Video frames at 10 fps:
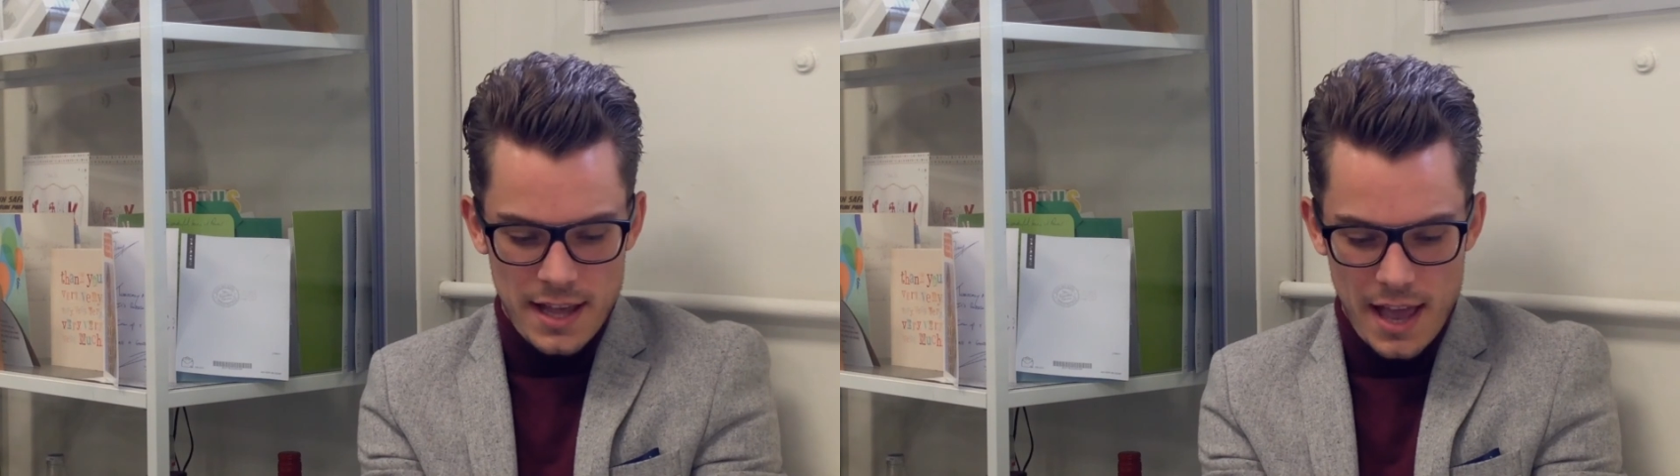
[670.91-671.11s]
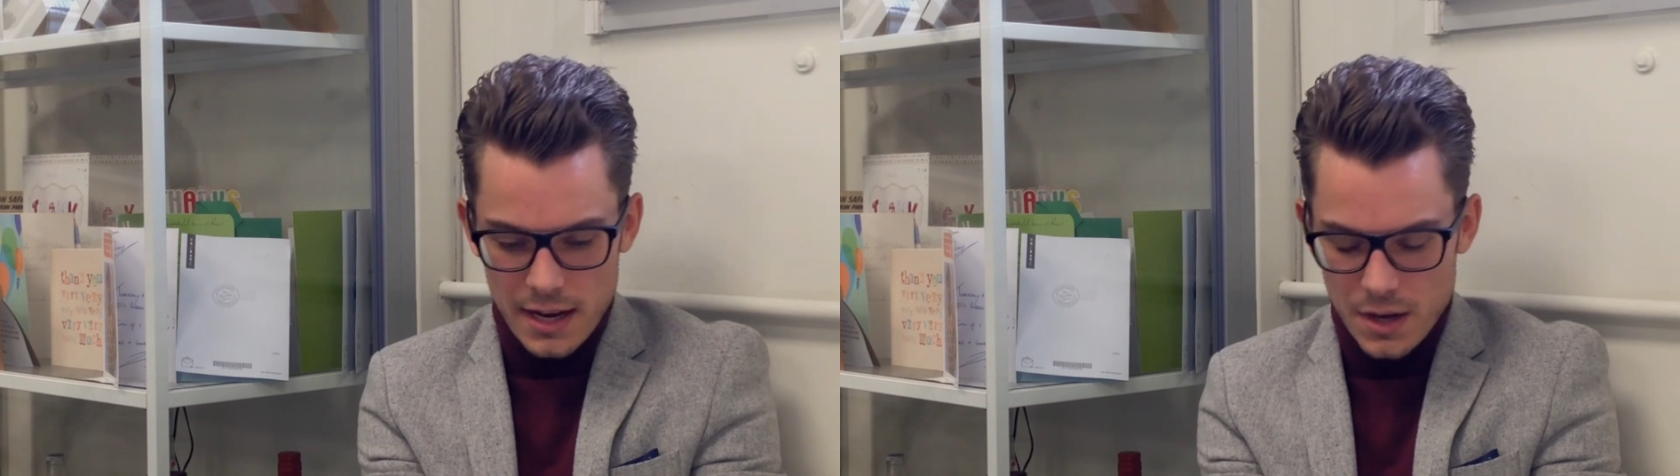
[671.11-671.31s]

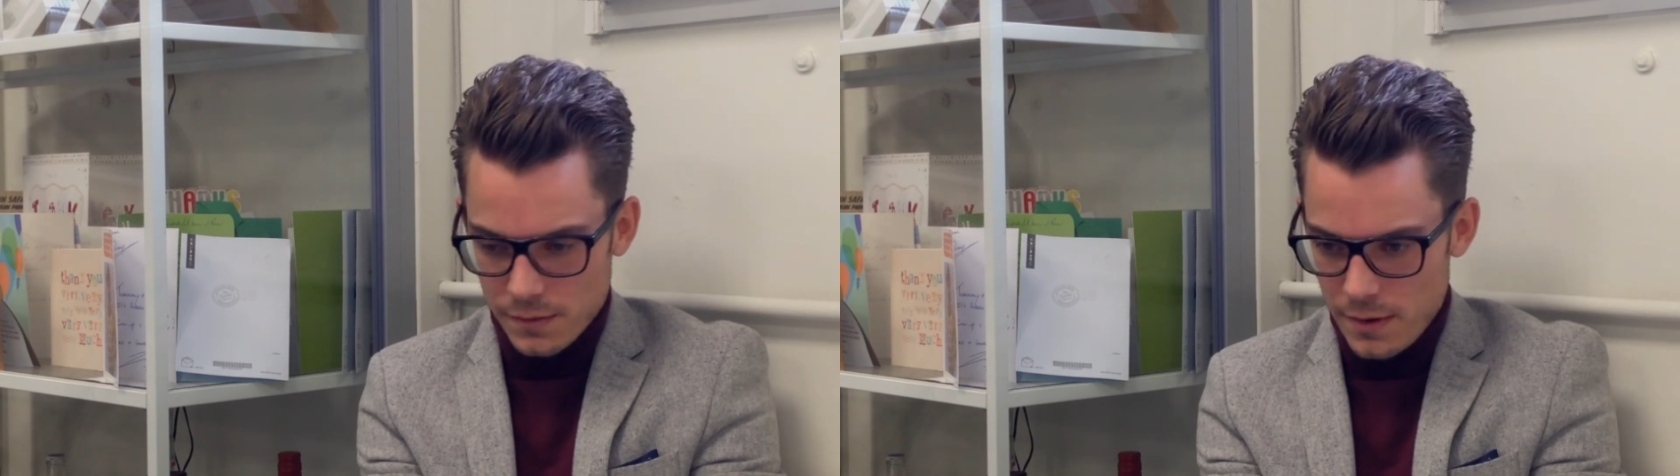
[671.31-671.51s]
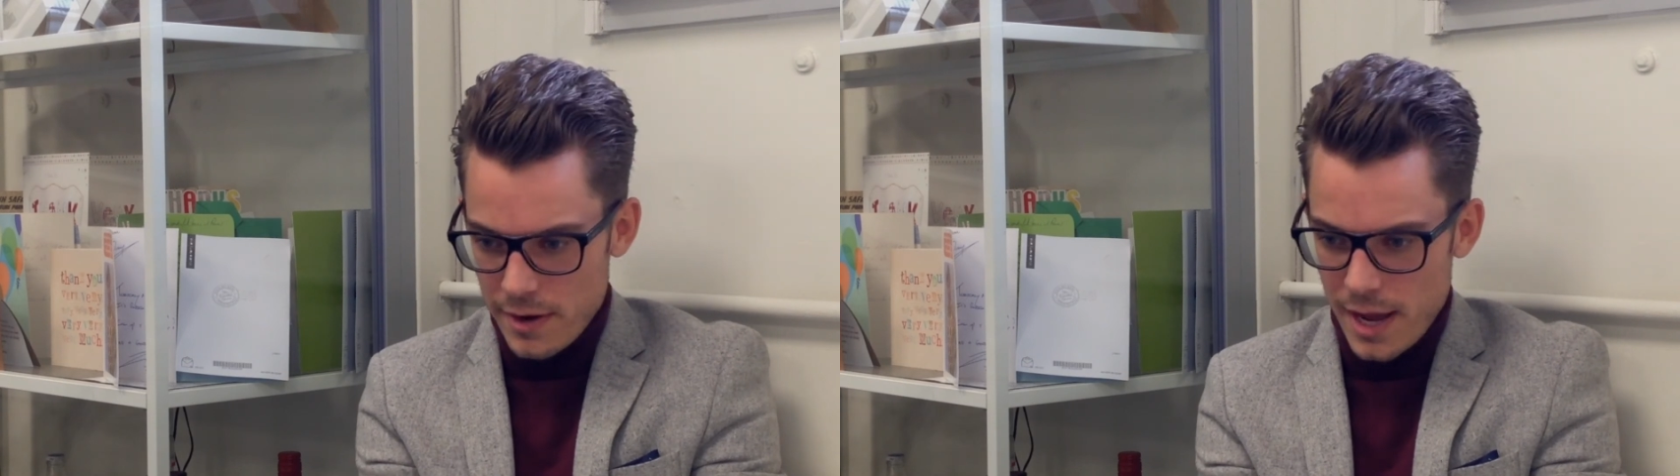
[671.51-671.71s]
and I was
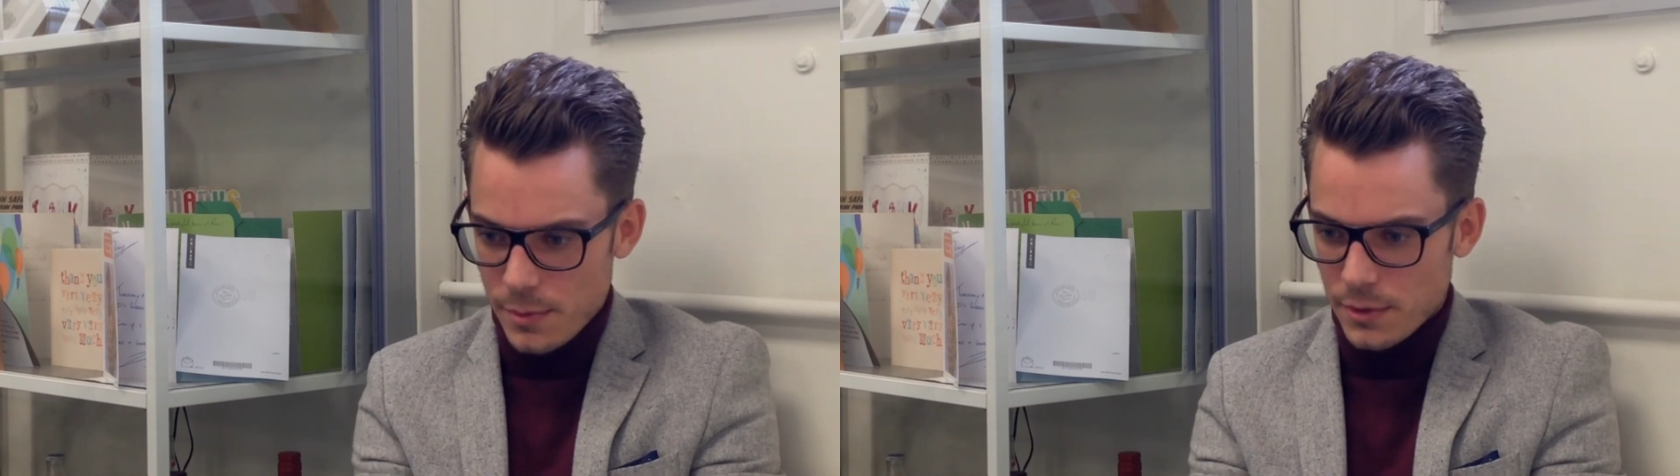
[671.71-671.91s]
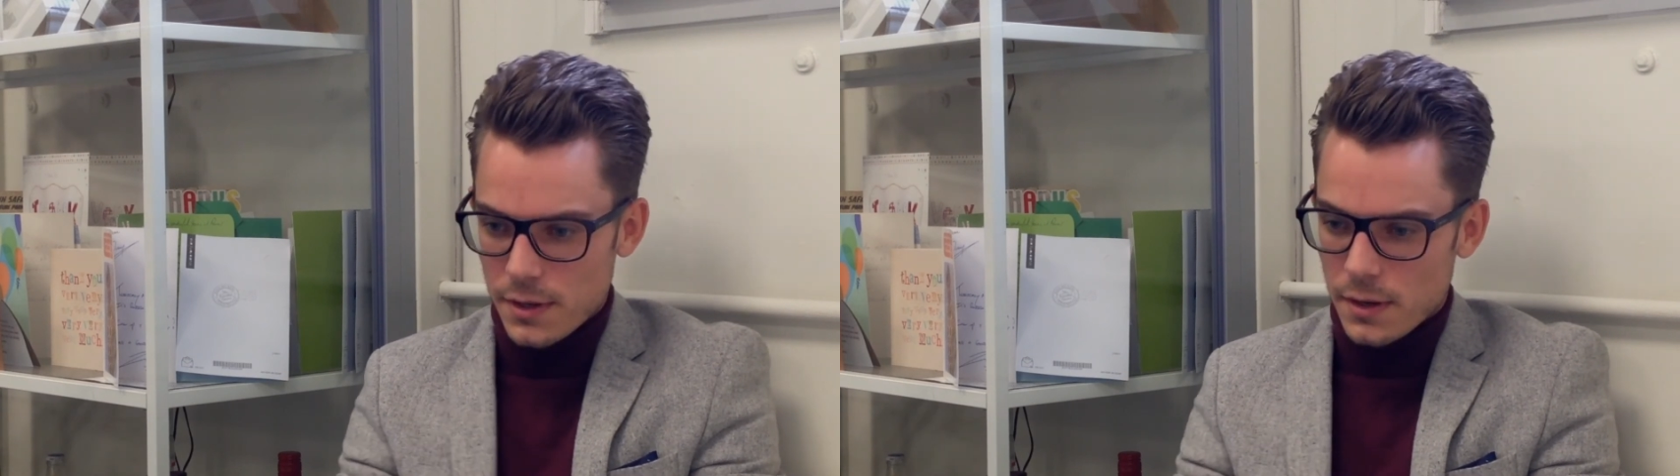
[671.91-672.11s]
very
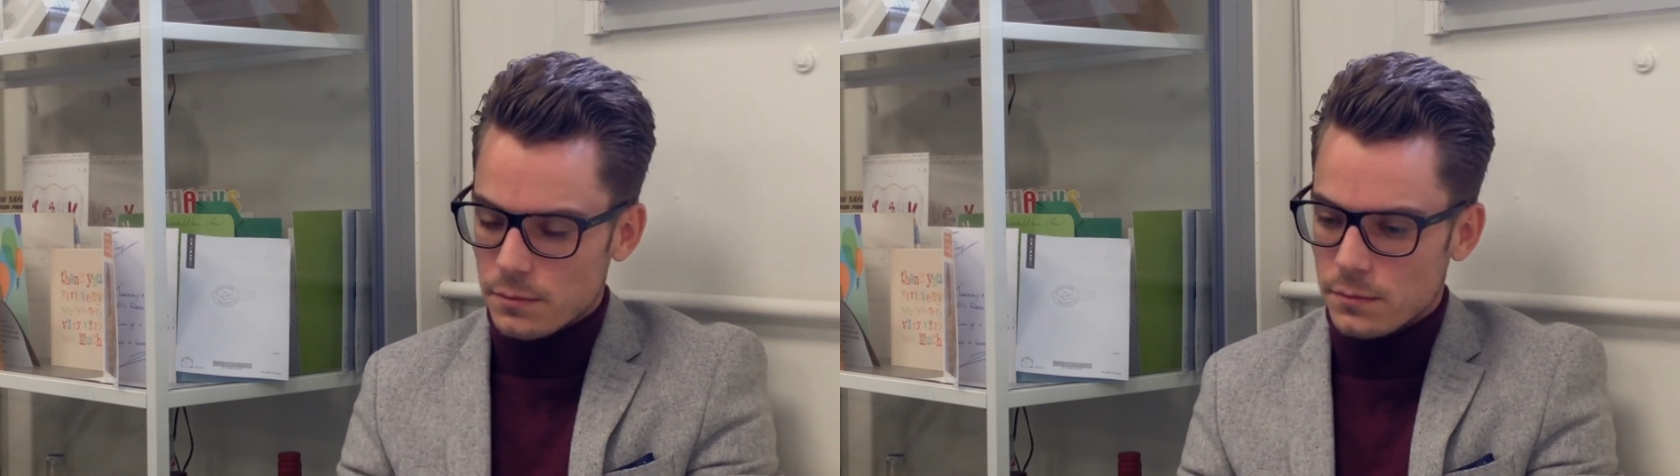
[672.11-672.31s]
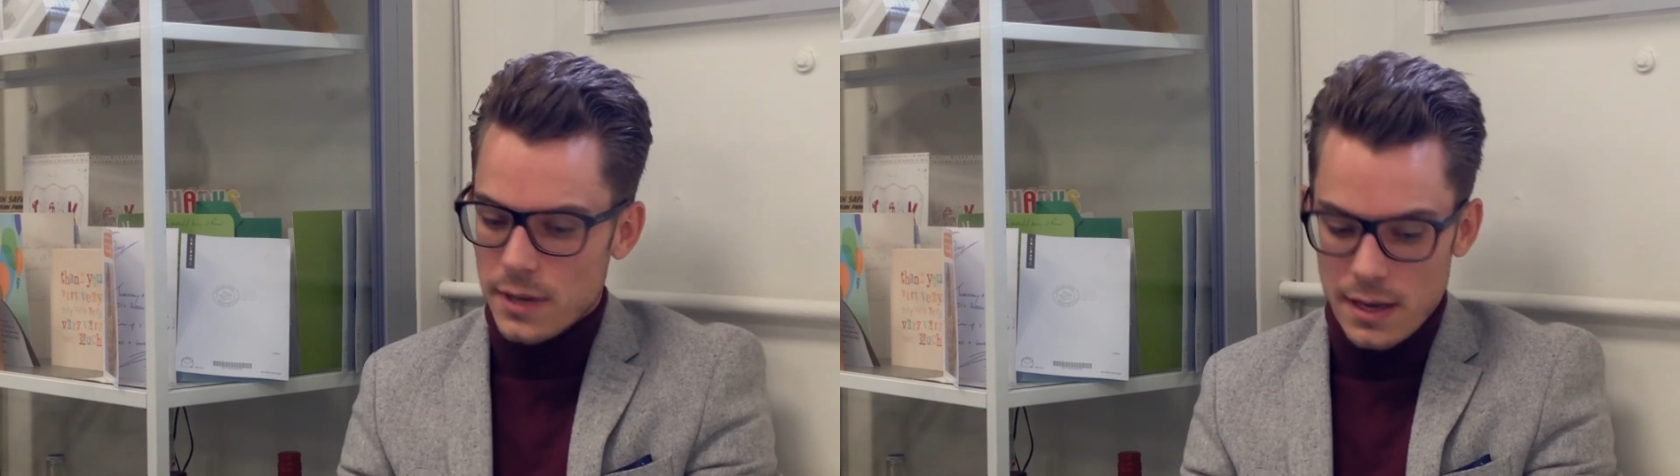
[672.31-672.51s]
able to
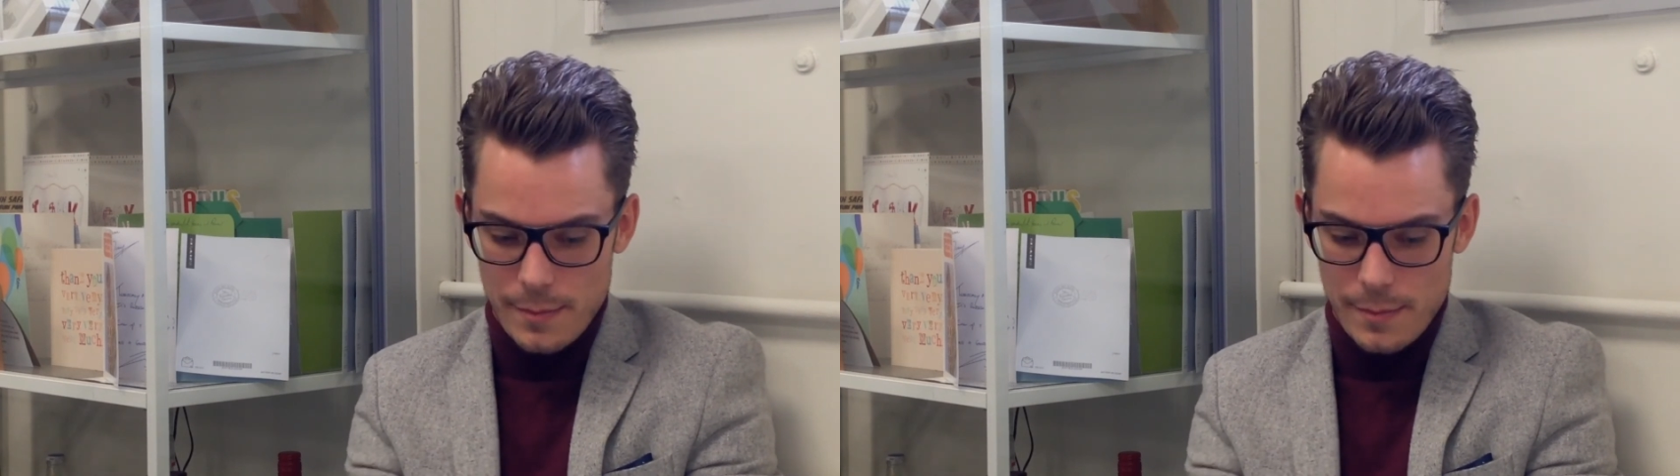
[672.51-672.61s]
get